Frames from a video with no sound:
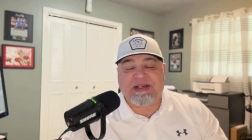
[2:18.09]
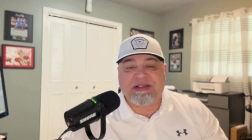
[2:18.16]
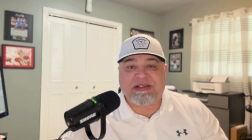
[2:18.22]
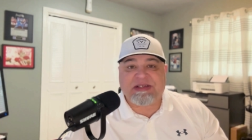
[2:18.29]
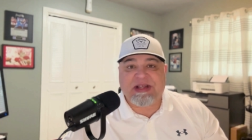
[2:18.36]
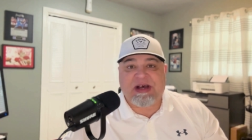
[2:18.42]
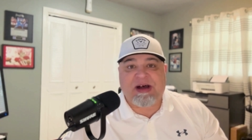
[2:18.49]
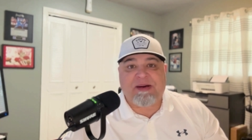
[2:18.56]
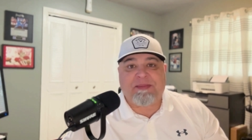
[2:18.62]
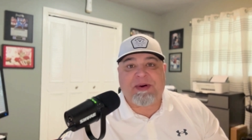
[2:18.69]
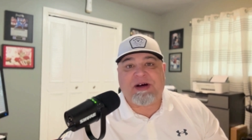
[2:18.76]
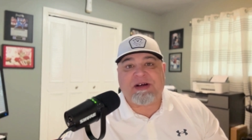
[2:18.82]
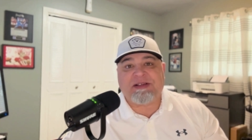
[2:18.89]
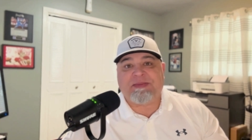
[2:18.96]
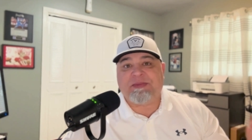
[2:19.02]
It's not
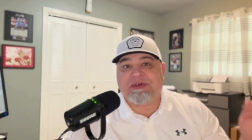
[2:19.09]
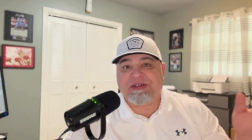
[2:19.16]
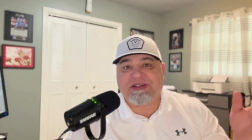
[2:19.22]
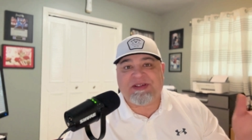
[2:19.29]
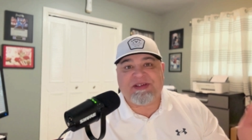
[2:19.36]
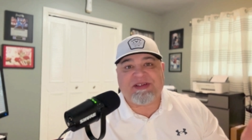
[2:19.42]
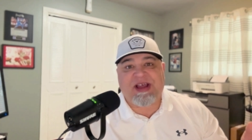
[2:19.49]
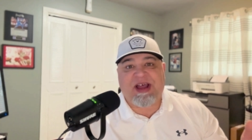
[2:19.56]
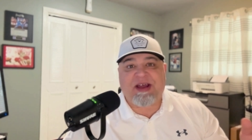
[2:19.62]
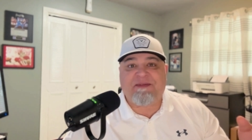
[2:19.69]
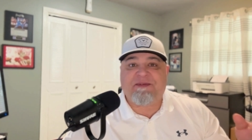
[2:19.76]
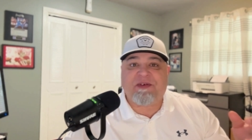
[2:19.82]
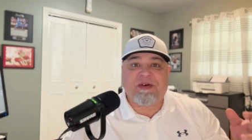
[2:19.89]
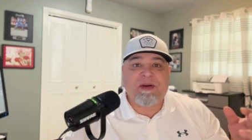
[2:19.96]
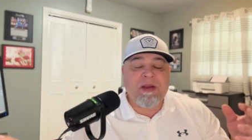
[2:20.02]
possible. It's designed
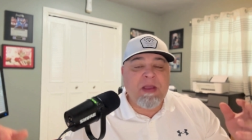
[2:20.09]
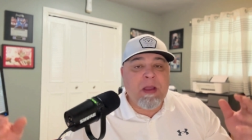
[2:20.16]
for